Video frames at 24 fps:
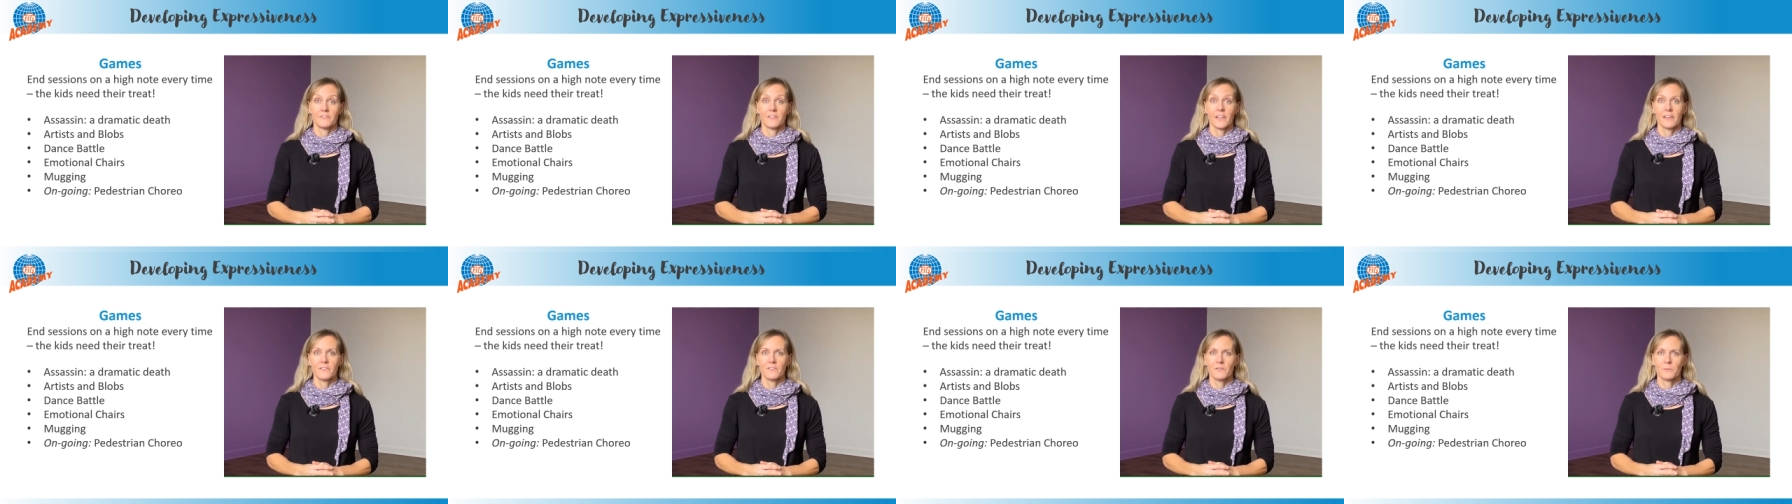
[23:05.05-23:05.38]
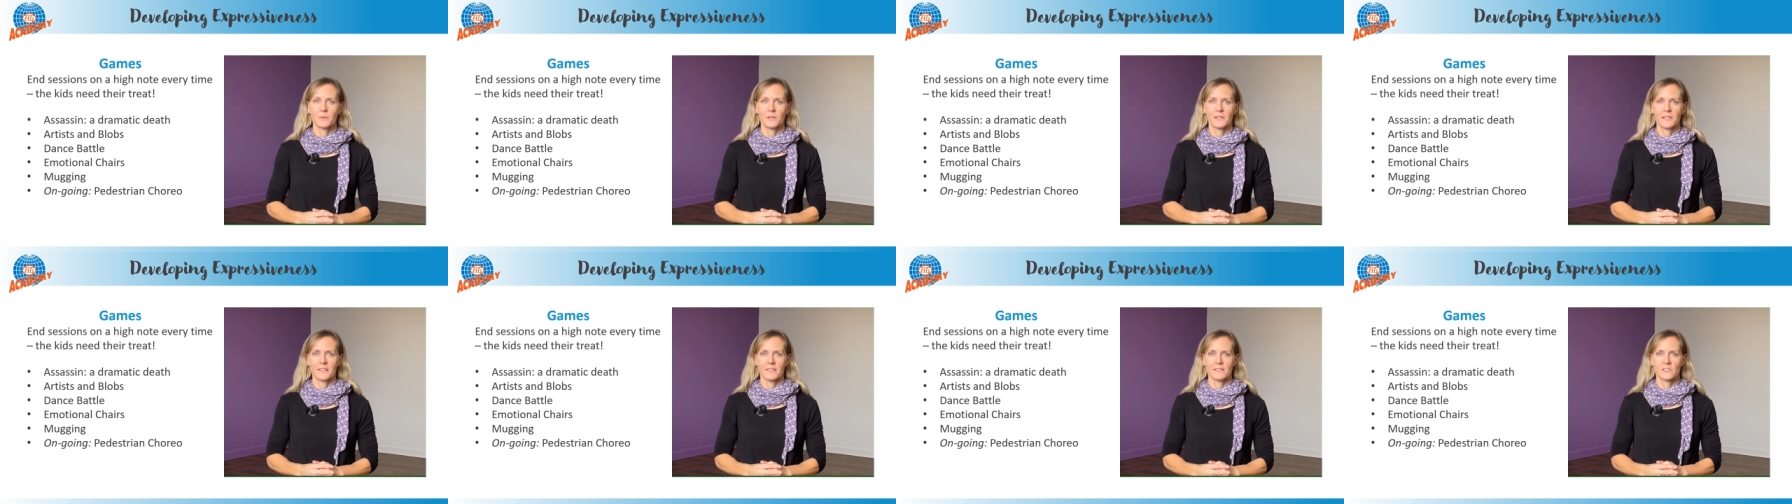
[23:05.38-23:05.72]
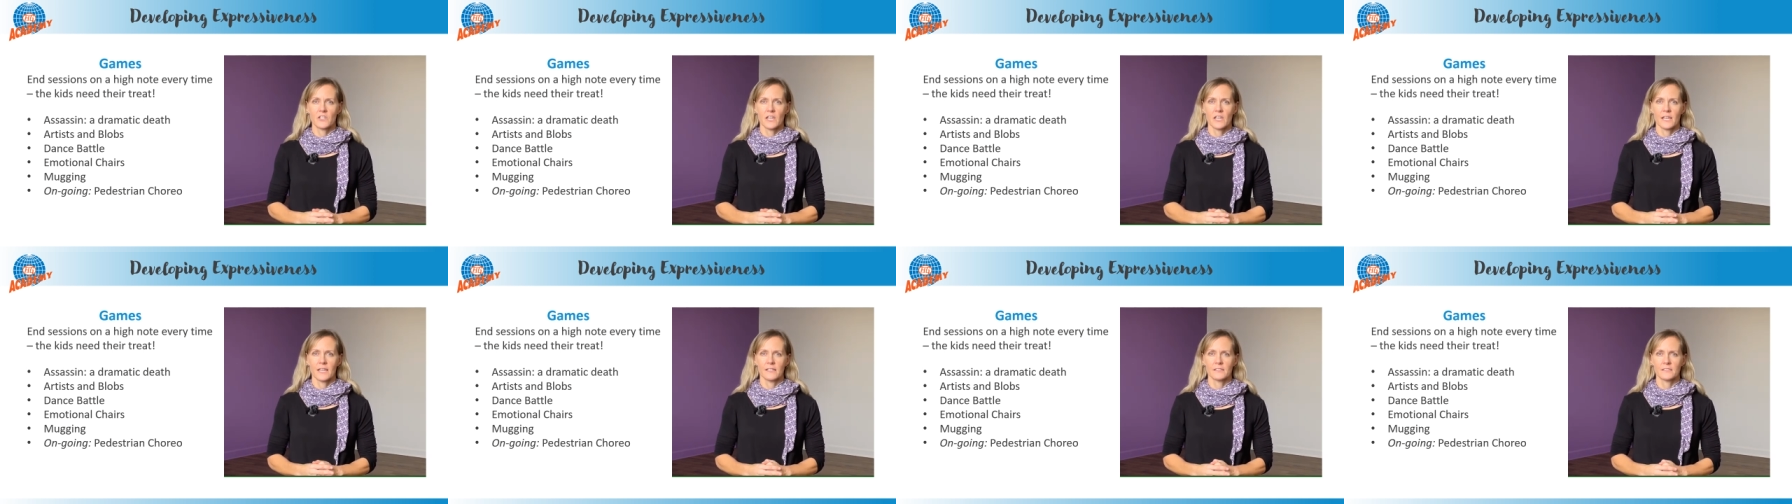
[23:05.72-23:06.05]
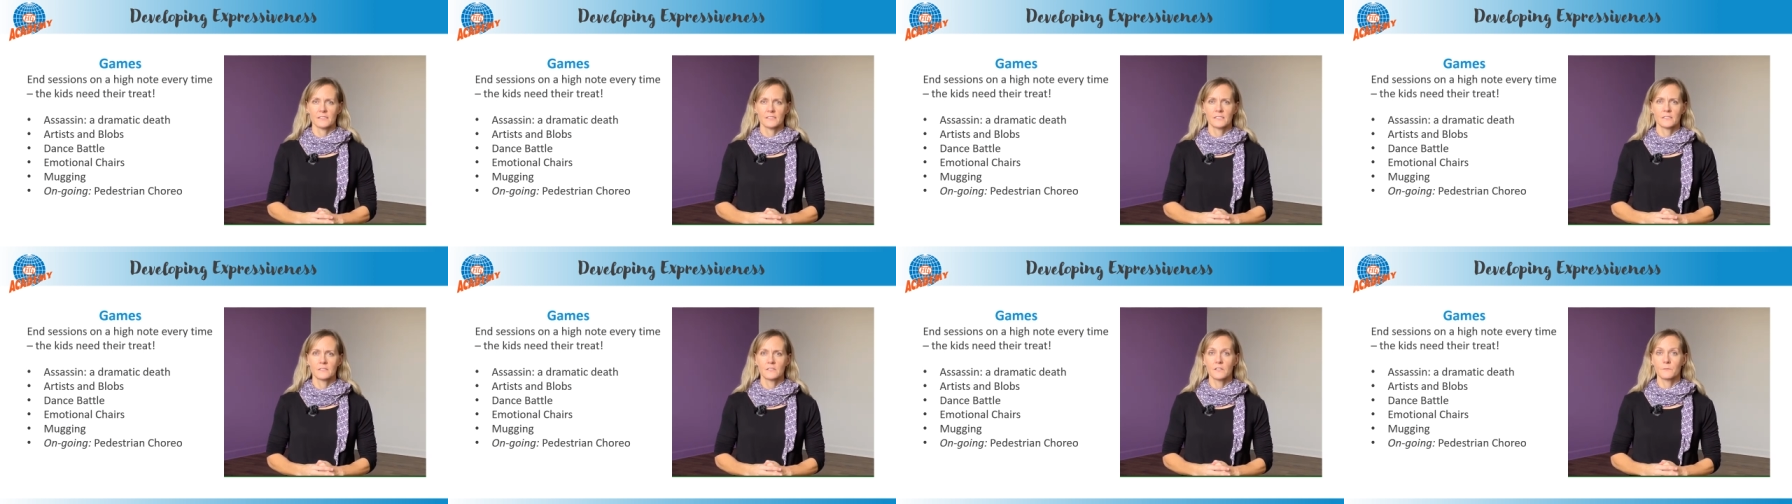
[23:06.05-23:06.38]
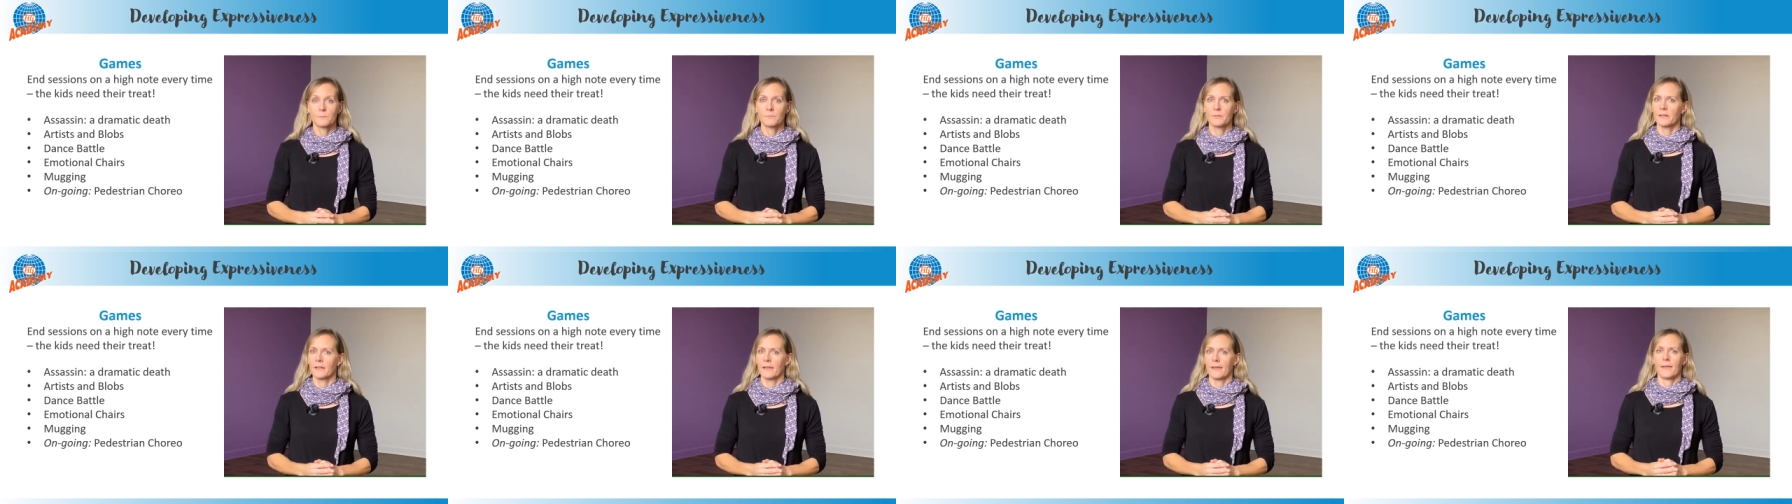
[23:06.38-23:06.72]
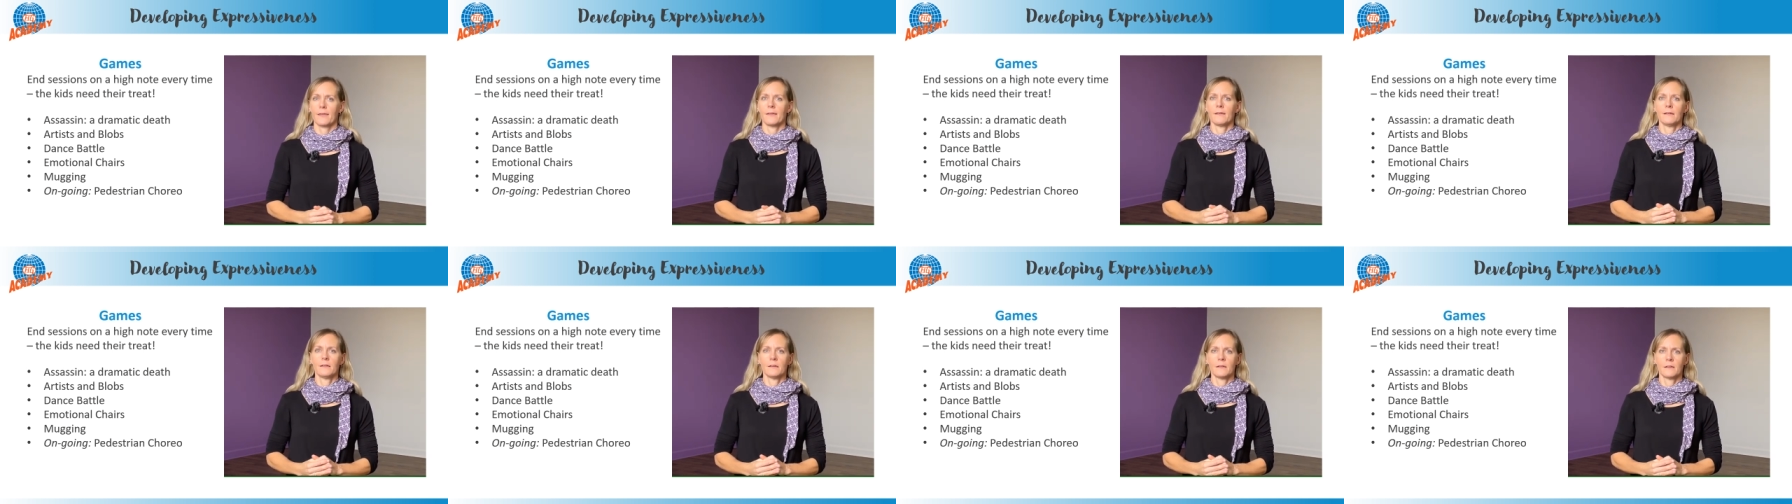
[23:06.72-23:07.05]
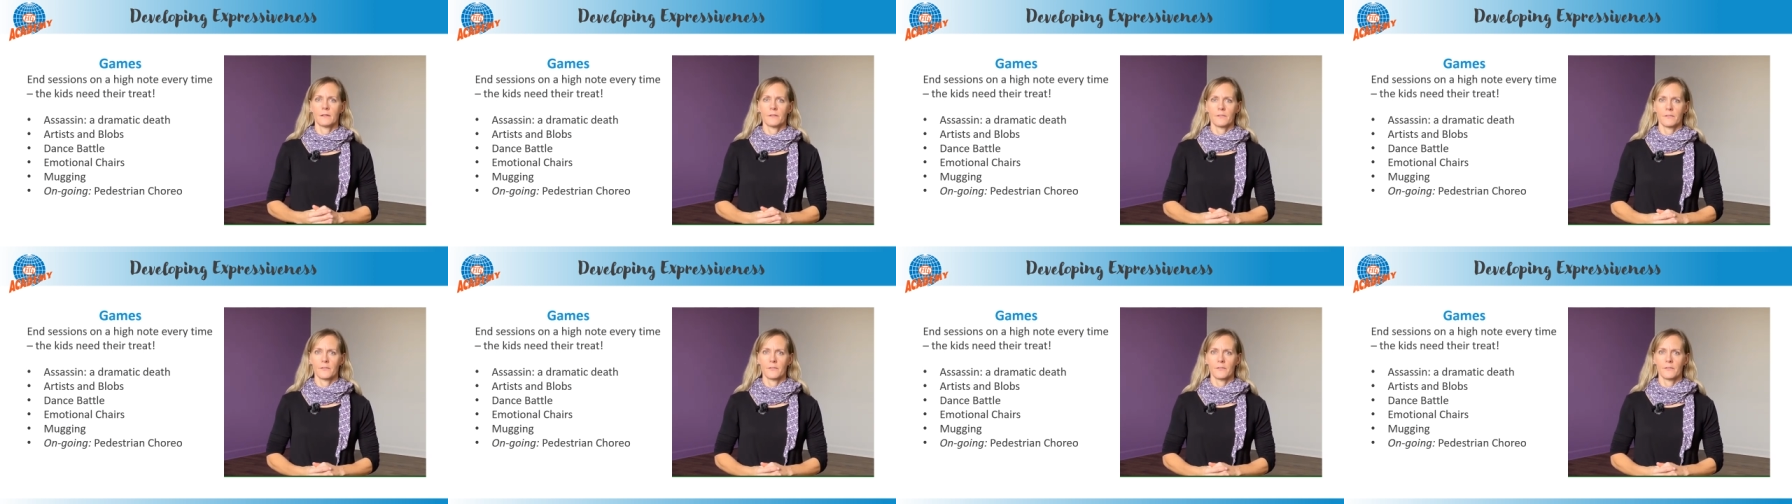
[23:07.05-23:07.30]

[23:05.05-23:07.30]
everybody the chance to play their